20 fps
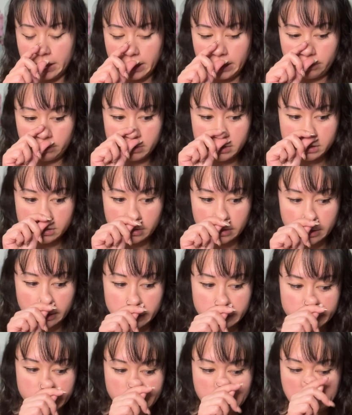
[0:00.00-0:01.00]
It was
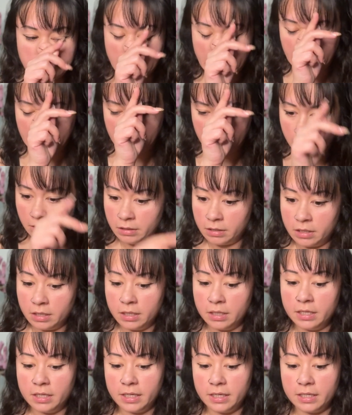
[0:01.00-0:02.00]
honestly like
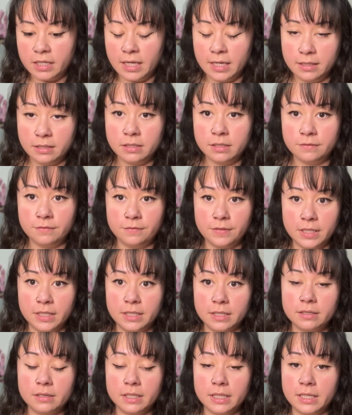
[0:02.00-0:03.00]

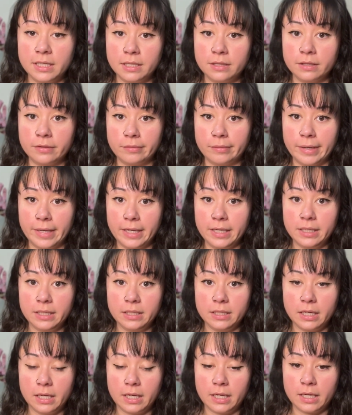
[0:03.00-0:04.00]
inconveniently in the way,
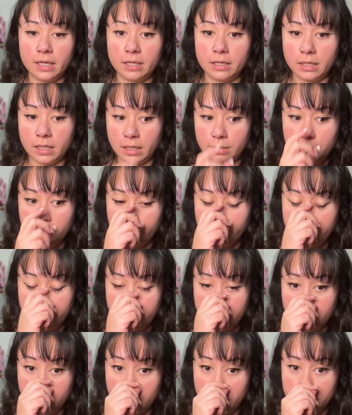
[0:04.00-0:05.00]
and I moved
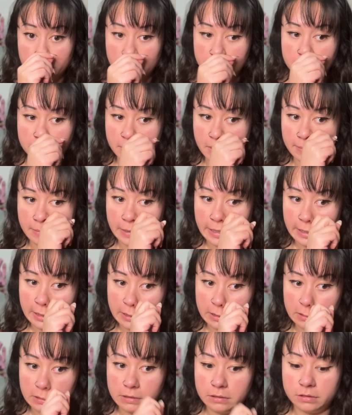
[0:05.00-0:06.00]
it on top of my
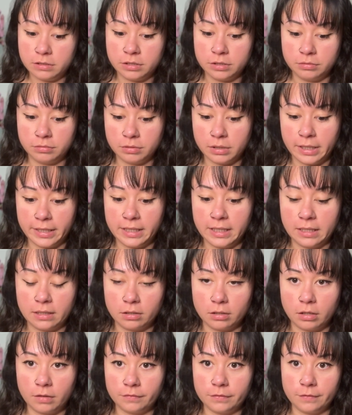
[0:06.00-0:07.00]
bed to like get it
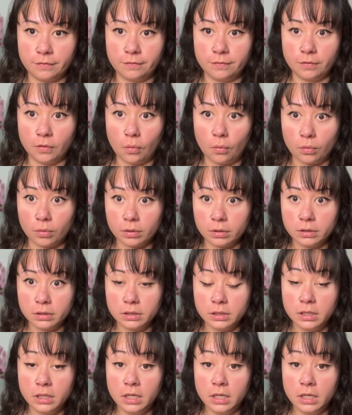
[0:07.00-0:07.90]
off the floor.